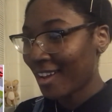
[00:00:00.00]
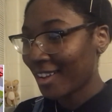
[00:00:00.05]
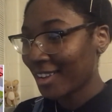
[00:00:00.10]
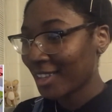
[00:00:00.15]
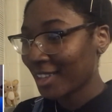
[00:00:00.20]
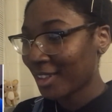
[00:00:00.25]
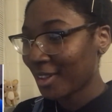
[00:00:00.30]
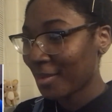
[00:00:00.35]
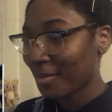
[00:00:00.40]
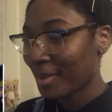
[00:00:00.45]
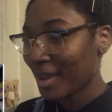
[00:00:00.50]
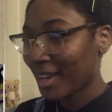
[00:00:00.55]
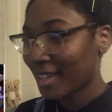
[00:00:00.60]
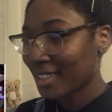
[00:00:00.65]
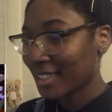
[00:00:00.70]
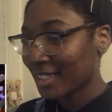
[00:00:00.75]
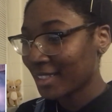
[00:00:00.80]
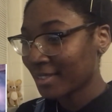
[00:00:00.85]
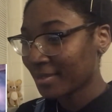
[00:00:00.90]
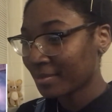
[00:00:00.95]
all the little
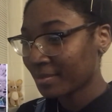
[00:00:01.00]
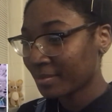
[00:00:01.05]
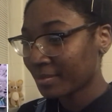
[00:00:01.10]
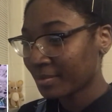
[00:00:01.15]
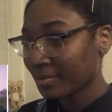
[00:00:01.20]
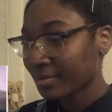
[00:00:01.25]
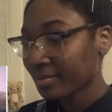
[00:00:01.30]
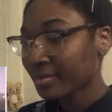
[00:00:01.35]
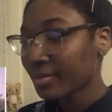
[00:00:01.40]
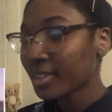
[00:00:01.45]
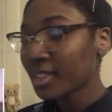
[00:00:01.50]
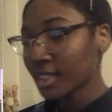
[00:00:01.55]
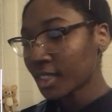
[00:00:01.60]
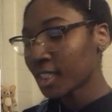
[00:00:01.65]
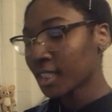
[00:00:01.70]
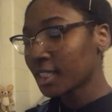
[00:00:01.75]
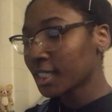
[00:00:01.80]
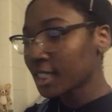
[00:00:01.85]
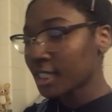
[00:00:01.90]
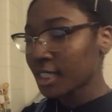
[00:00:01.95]
messy.
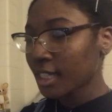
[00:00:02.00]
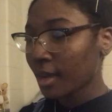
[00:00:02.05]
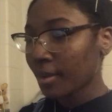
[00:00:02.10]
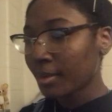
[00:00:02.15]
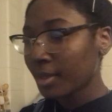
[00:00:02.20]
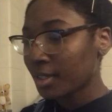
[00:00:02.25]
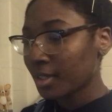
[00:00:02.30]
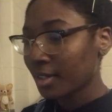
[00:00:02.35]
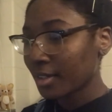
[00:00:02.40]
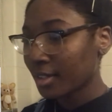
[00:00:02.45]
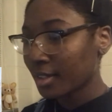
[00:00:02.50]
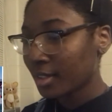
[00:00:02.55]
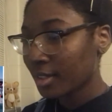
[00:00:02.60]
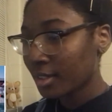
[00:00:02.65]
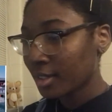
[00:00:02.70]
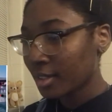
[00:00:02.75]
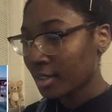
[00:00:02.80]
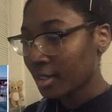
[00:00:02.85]
This is coming to.